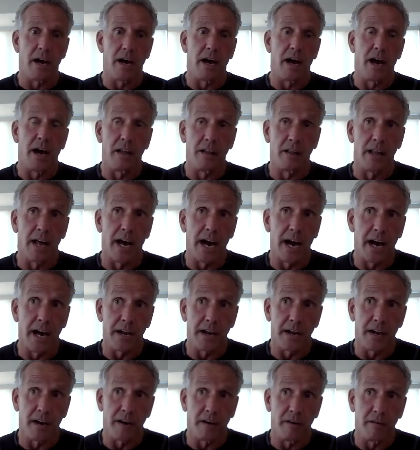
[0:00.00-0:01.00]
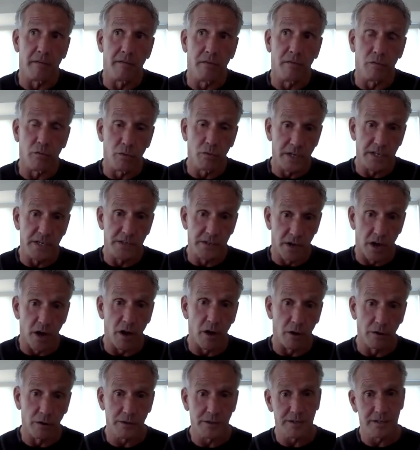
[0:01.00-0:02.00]
a lot of
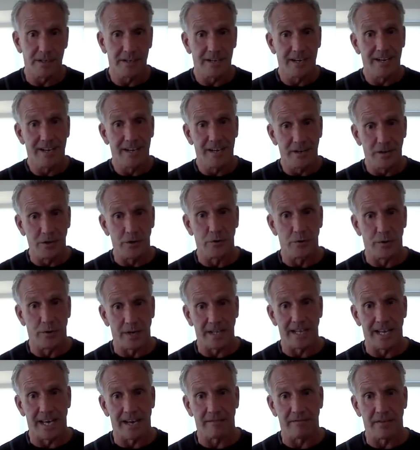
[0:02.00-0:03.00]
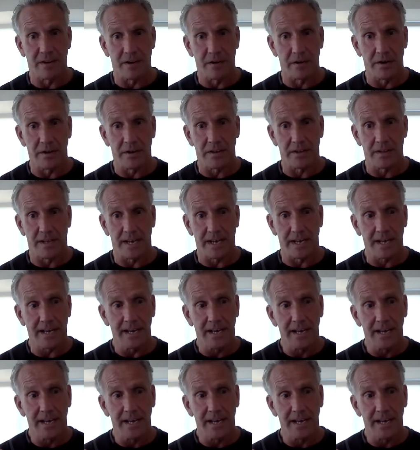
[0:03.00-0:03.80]
results doing that very thing.